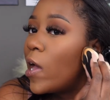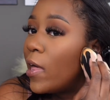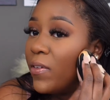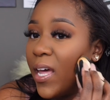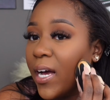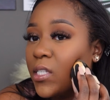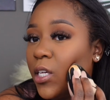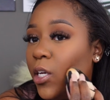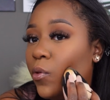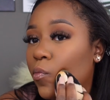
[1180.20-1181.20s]
and then
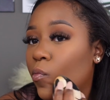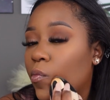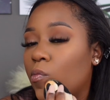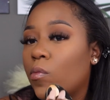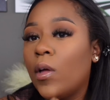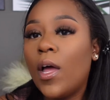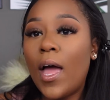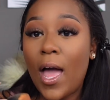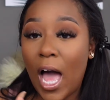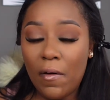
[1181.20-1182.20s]
execute.
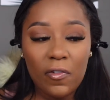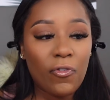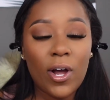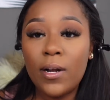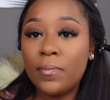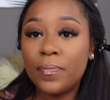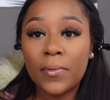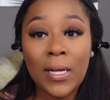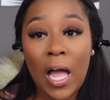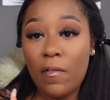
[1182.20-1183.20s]
Have a friend,
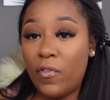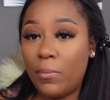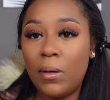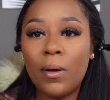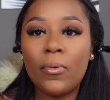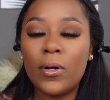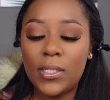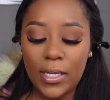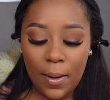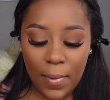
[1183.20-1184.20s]
have a family member on
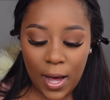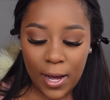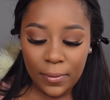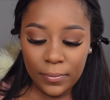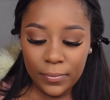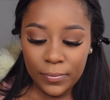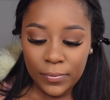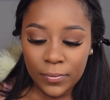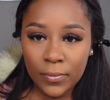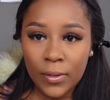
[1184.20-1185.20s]
standby,
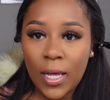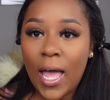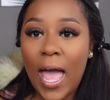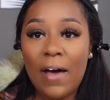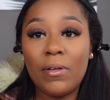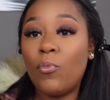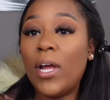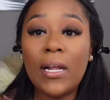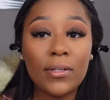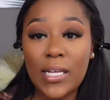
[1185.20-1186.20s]
have them
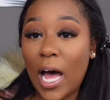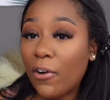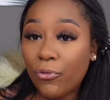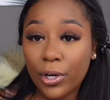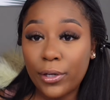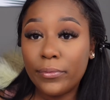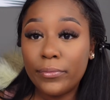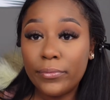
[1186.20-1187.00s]
waiting outside for you.